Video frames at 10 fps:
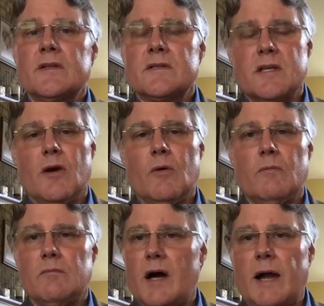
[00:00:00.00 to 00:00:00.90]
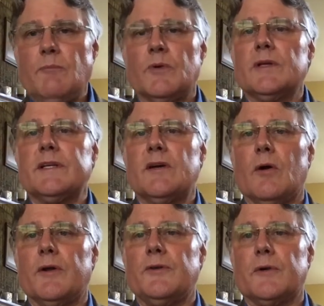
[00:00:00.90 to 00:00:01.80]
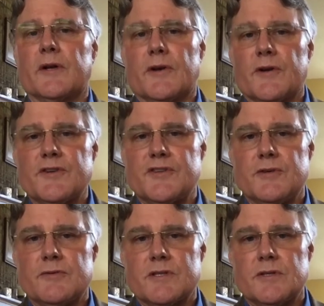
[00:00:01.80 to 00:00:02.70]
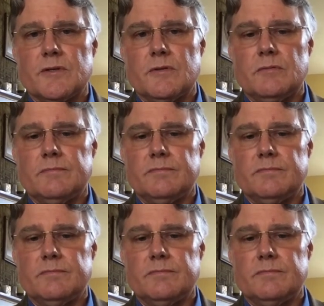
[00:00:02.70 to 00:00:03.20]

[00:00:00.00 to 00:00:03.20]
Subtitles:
So I'm really going to encourage you to